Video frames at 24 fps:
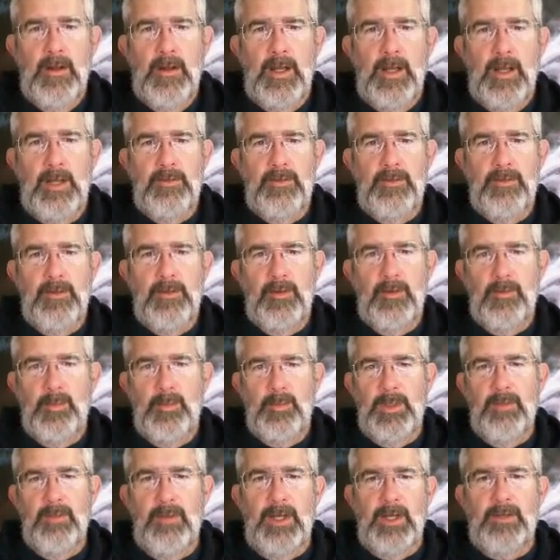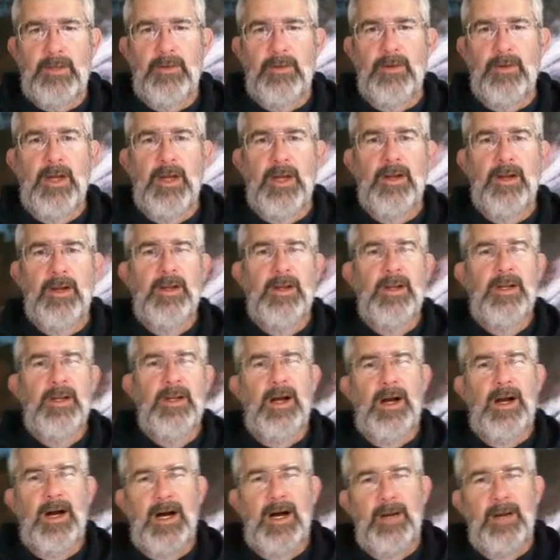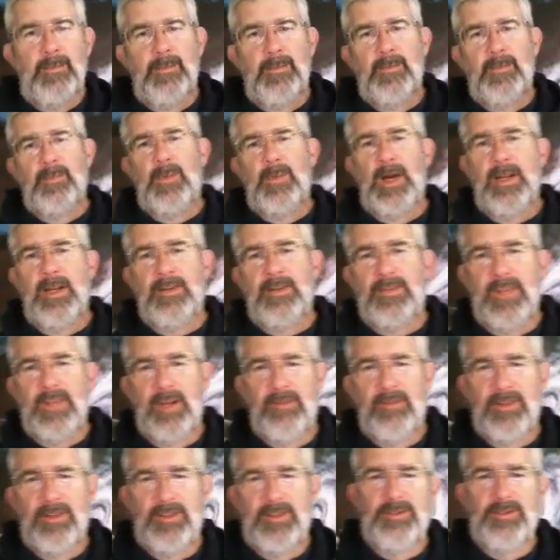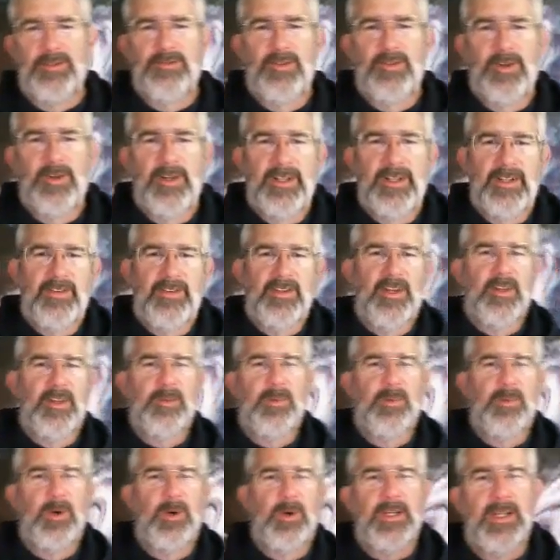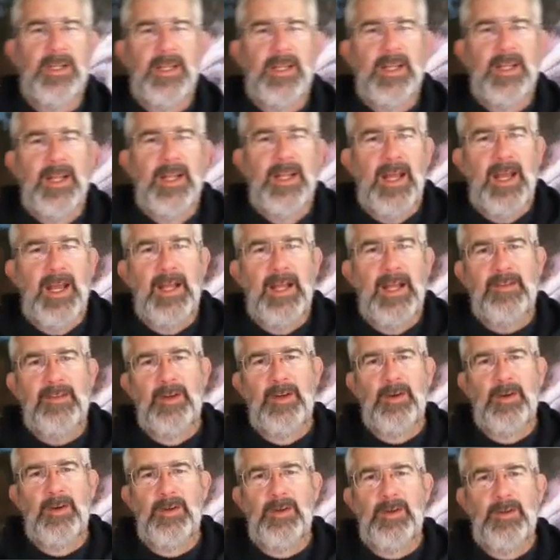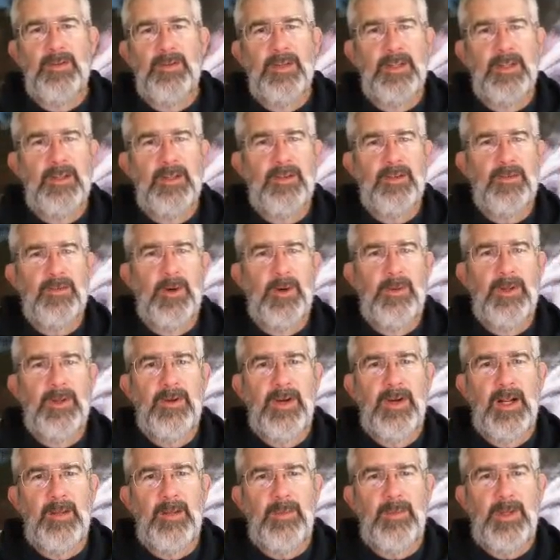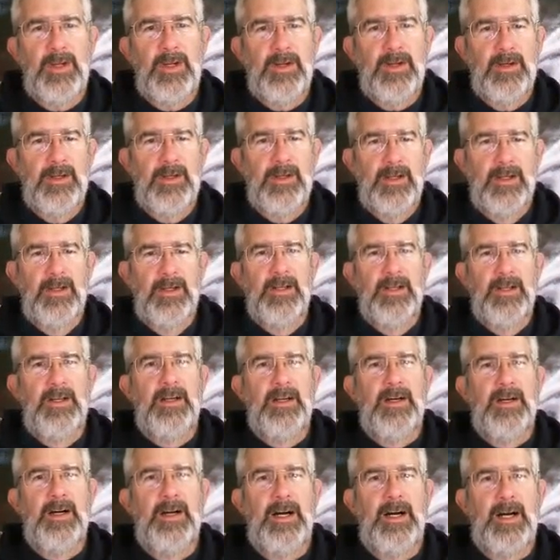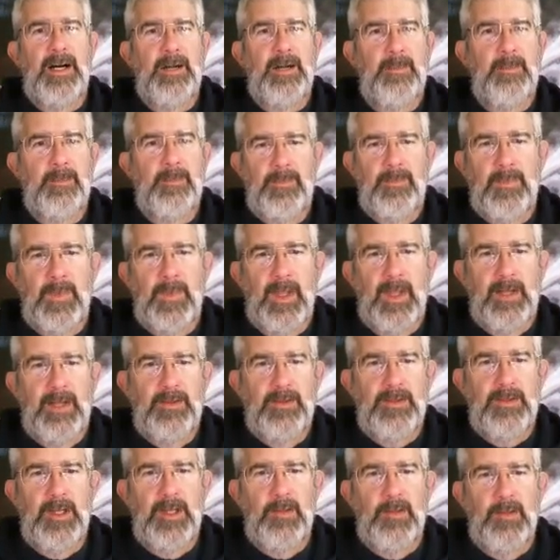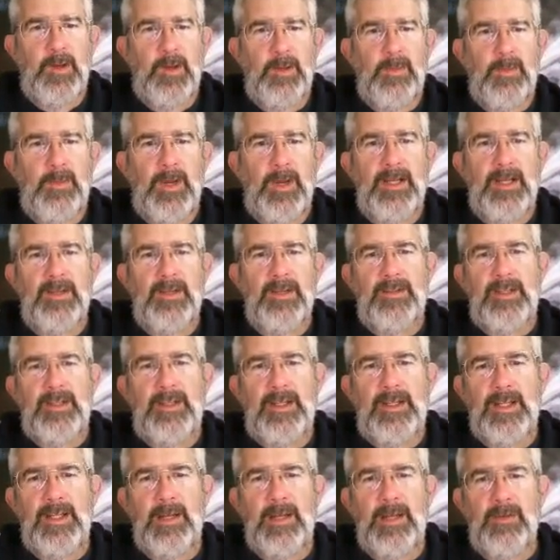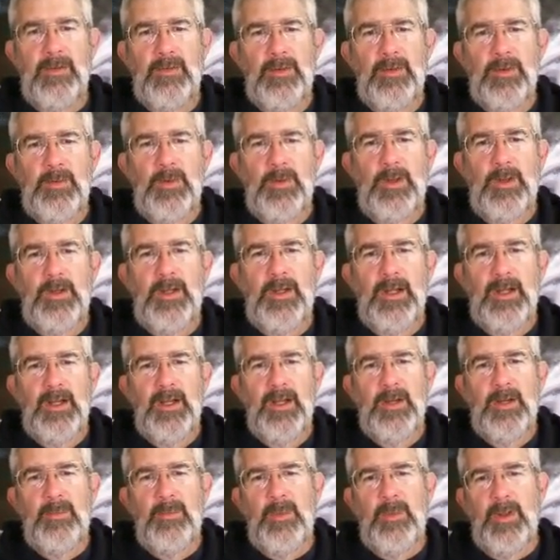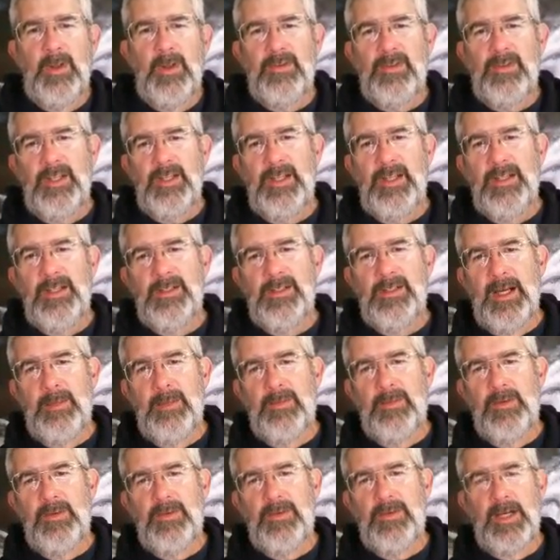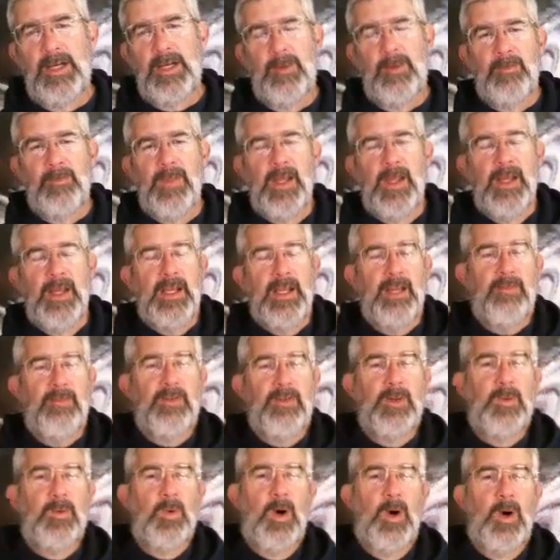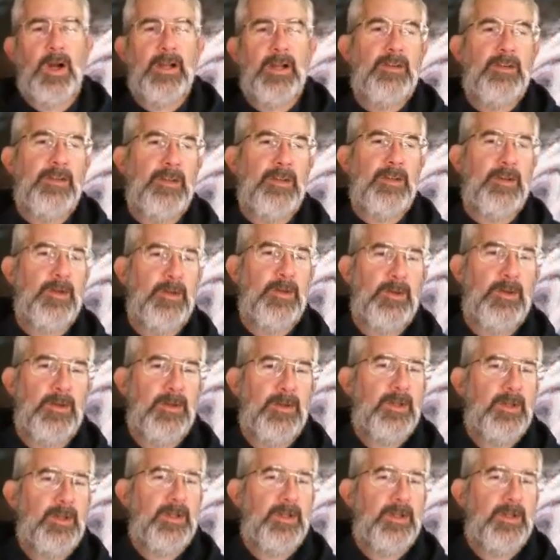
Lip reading: That should just be a vector there. -7, 2, 4 is the other point. And so using this formula right up here, I just have 1 minus t times the first one plus t times the second one. If you wanted to